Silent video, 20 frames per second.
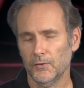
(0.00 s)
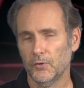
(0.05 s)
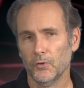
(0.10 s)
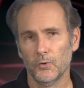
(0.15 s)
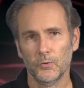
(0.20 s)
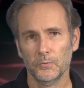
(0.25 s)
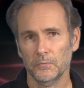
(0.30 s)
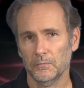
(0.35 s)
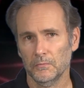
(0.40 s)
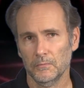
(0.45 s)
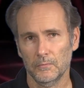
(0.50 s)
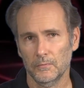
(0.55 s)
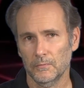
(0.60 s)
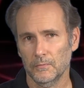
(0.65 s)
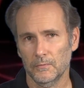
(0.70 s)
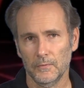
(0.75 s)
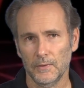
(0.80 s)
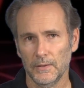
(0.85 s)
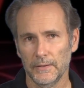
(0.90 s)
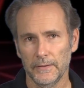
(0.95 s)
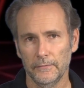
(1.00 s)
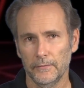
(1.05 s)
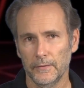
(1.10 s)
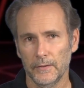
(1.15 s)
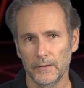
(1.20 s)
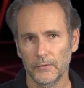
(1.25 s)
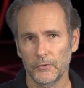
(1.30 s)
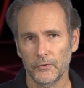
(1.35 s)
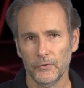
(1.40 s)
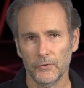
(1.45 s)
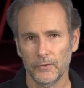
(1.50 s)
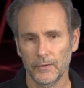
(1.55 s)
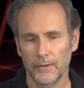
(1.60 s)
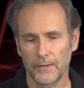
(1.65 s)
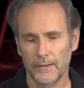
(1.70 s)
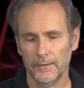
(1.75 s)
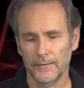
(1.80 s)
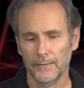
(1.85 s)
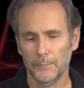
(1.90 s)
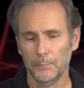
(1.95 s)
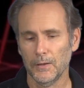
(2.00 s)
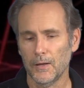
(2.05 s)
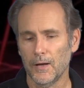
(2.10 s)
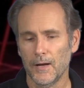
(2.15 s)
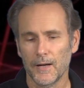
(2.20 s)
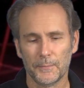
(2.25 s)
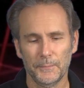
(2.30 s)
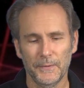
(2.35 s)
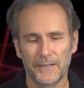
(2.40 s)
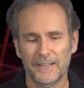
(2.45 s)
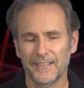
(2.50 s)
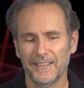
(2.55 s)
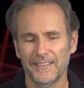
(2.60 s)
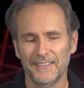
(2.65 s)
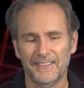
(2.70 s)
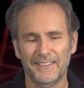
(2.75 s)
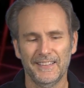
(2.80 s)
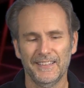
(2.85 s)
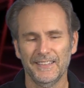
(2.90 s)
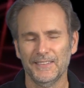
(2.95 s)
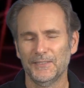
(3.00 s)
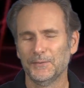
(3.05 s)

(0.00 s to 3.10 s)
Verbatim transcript: don't leave this in the block because